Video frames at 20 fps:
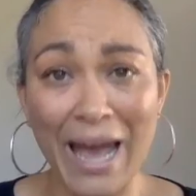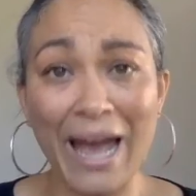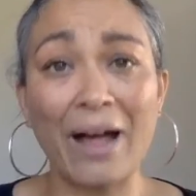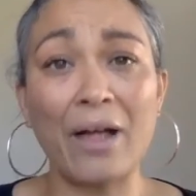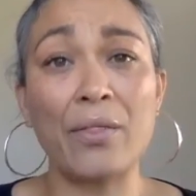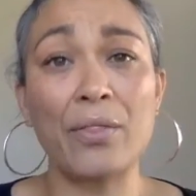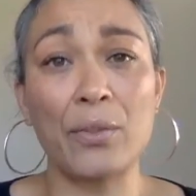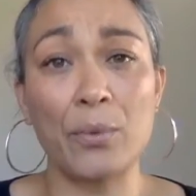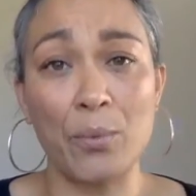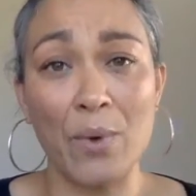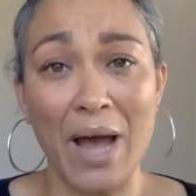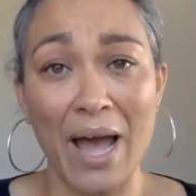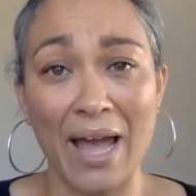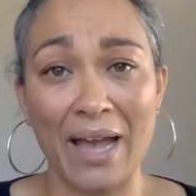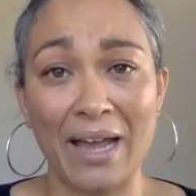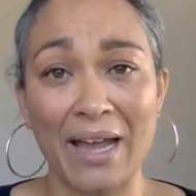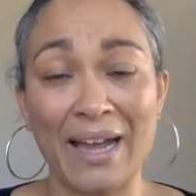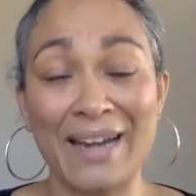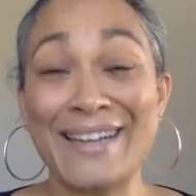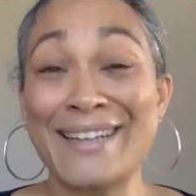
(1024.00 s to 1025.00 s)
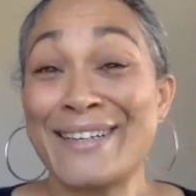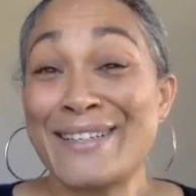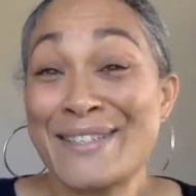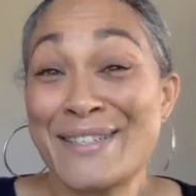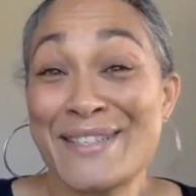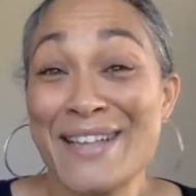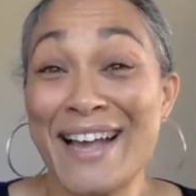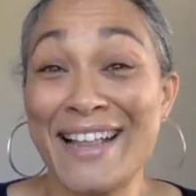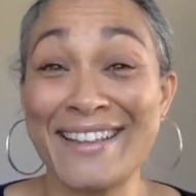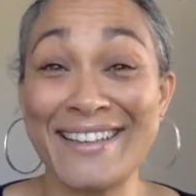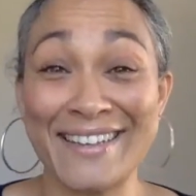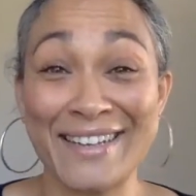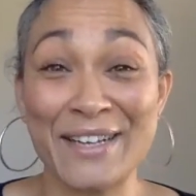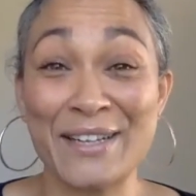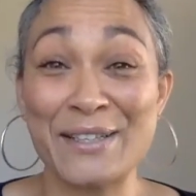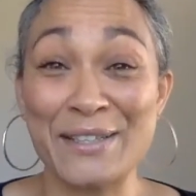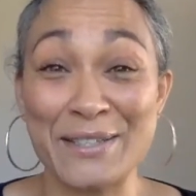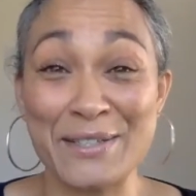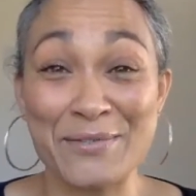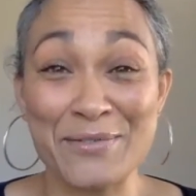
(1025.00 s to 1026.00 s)
out the way. And a little silent
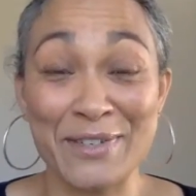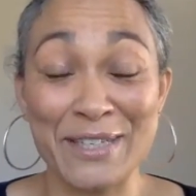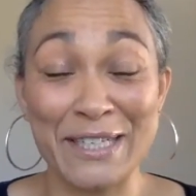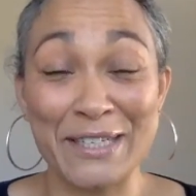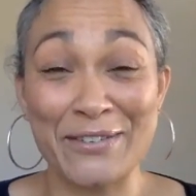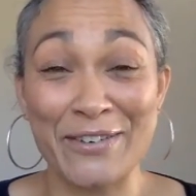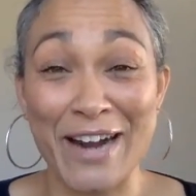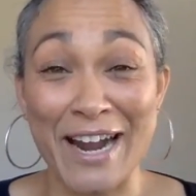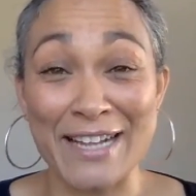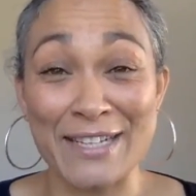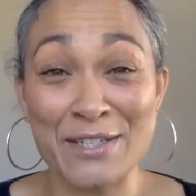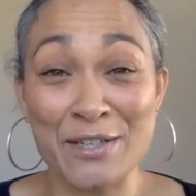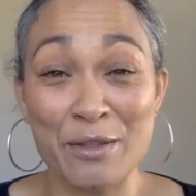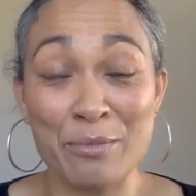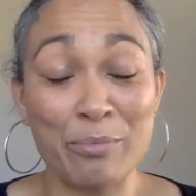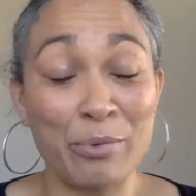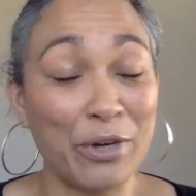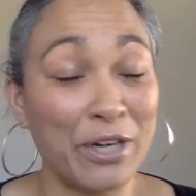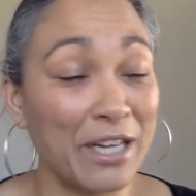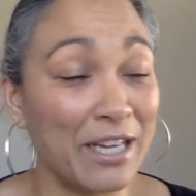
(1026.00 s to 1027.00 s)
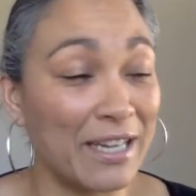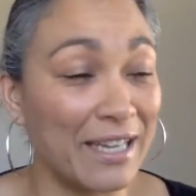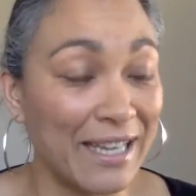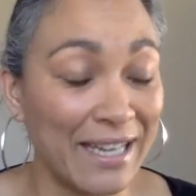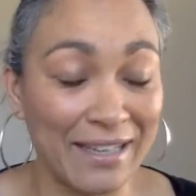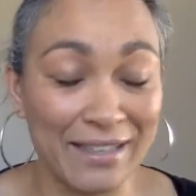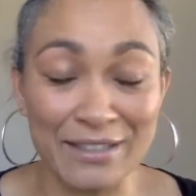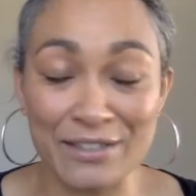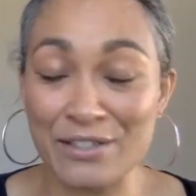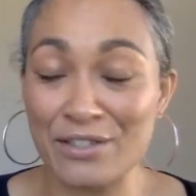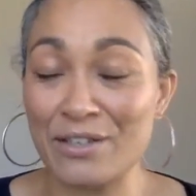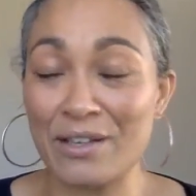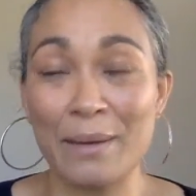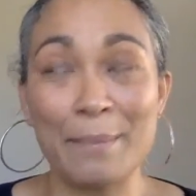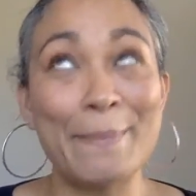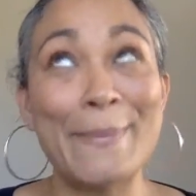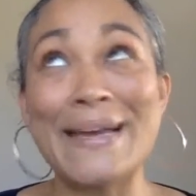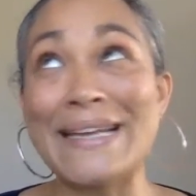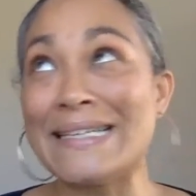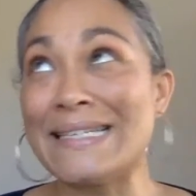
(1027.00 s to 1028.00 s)
giggle is really great. So the body, again, is
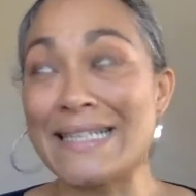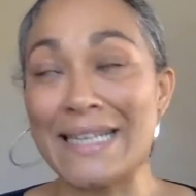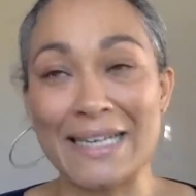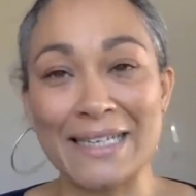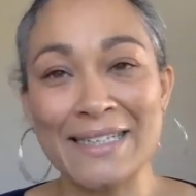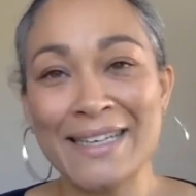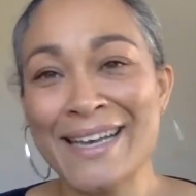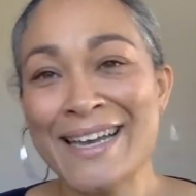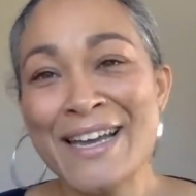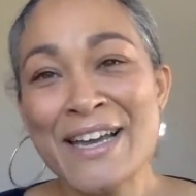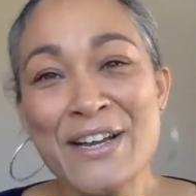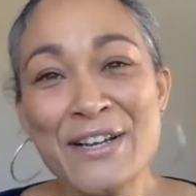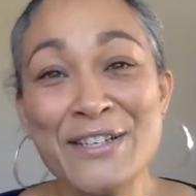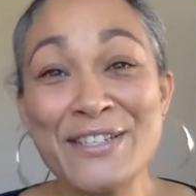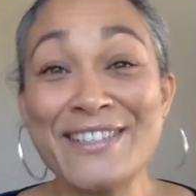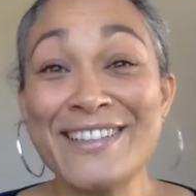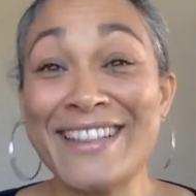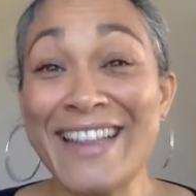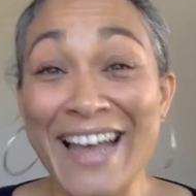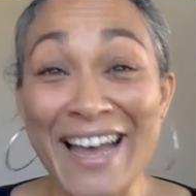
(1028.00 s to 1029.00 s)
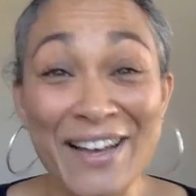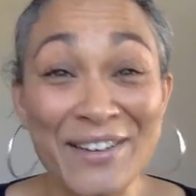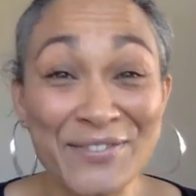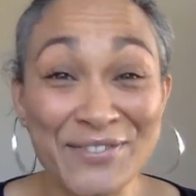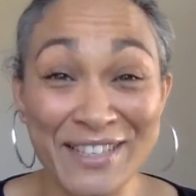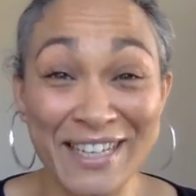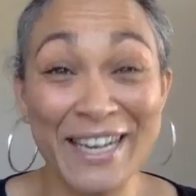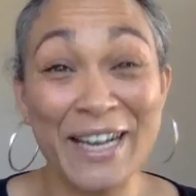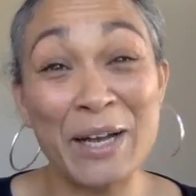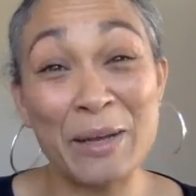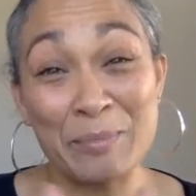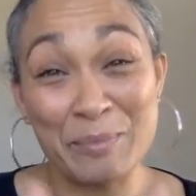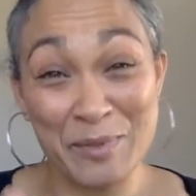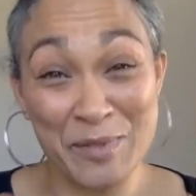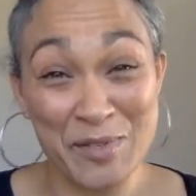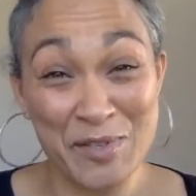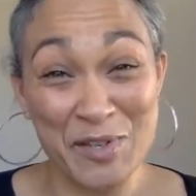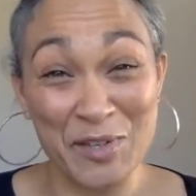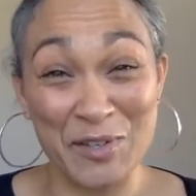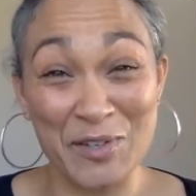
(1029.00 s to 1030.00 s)
amazing because laughter helps
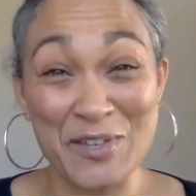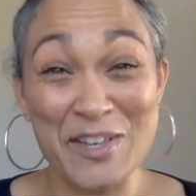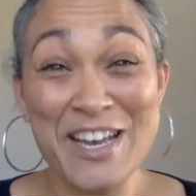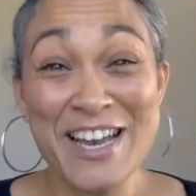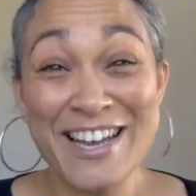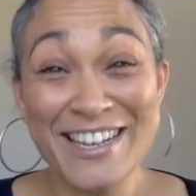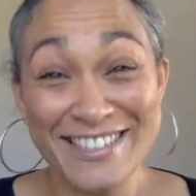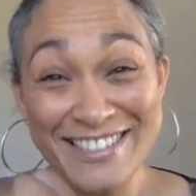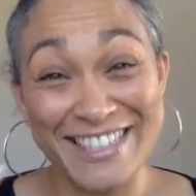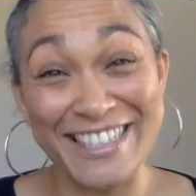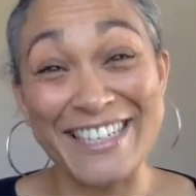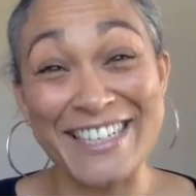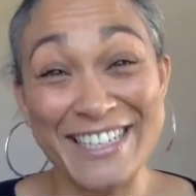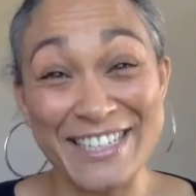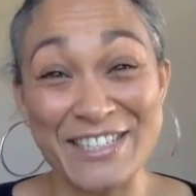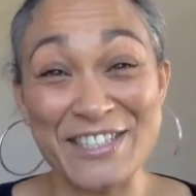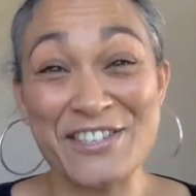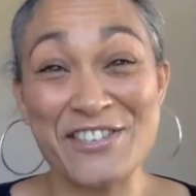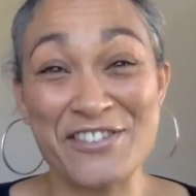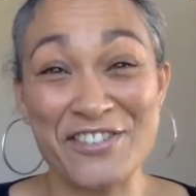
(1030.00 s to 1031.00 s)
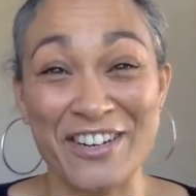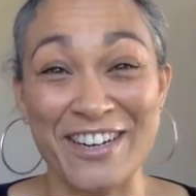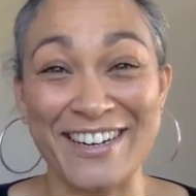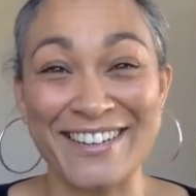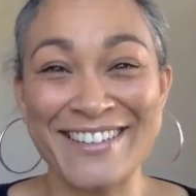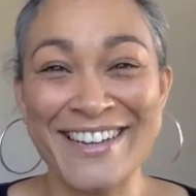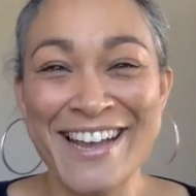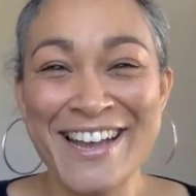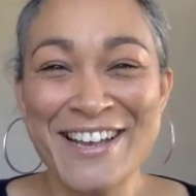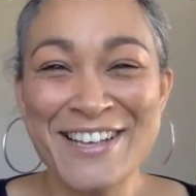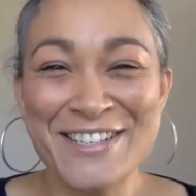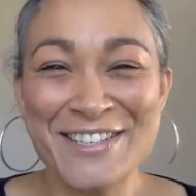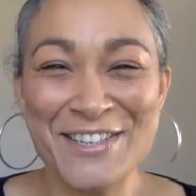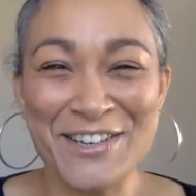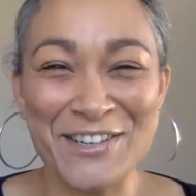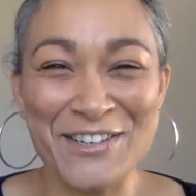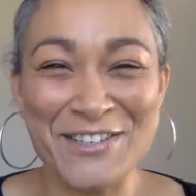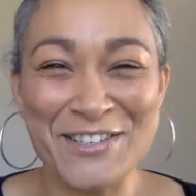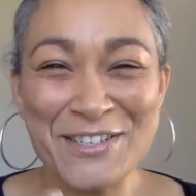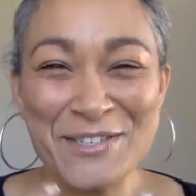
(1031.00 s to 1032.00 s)
to deconstrict. So
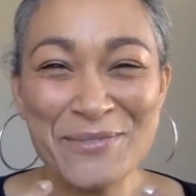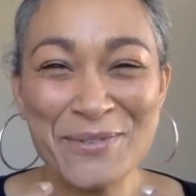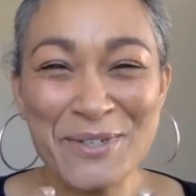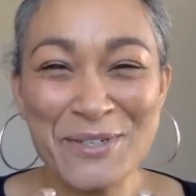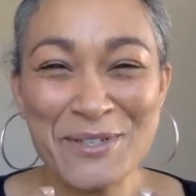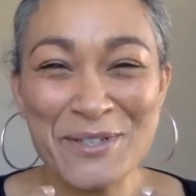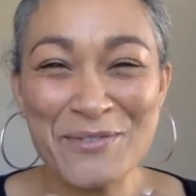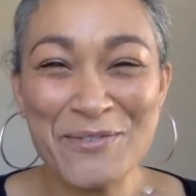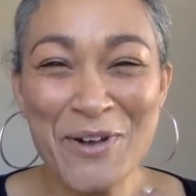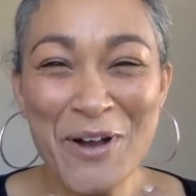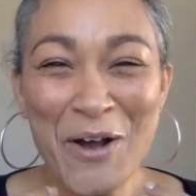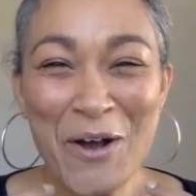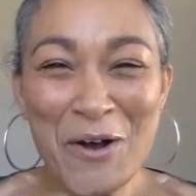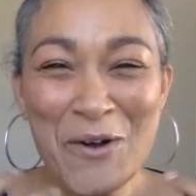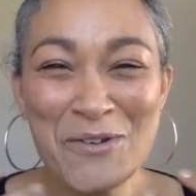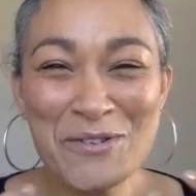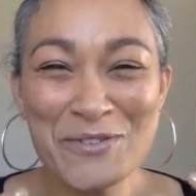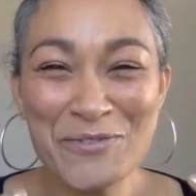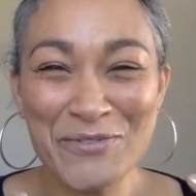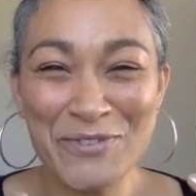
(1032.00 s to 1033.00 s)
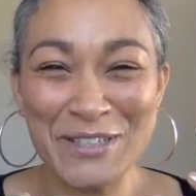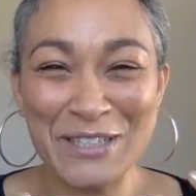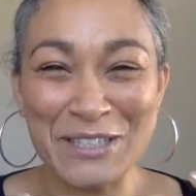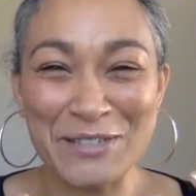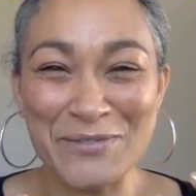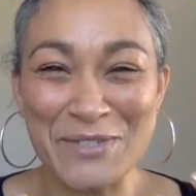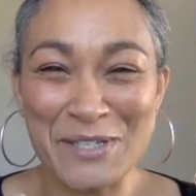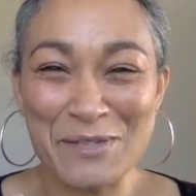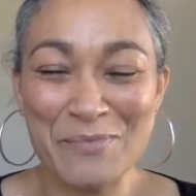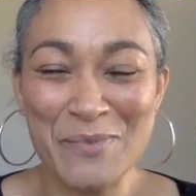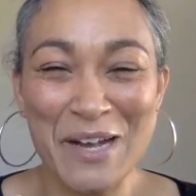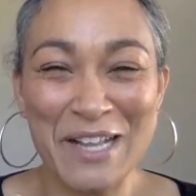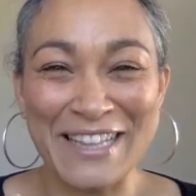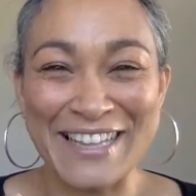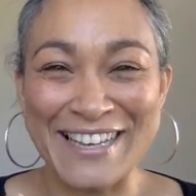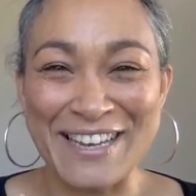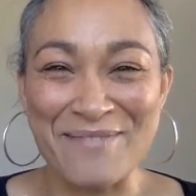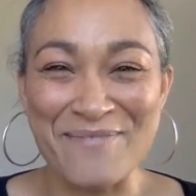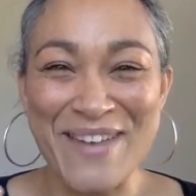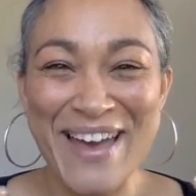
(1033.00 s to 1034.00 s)
you just want to sort of hold the feeling of a smile
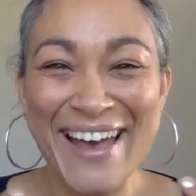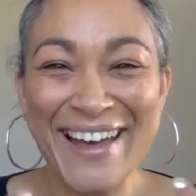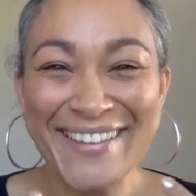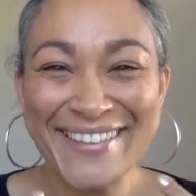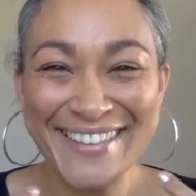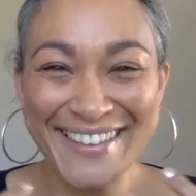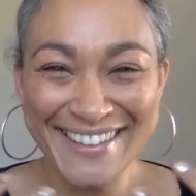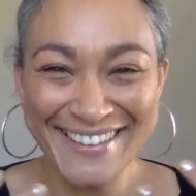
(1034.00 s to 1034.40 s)
in your mouth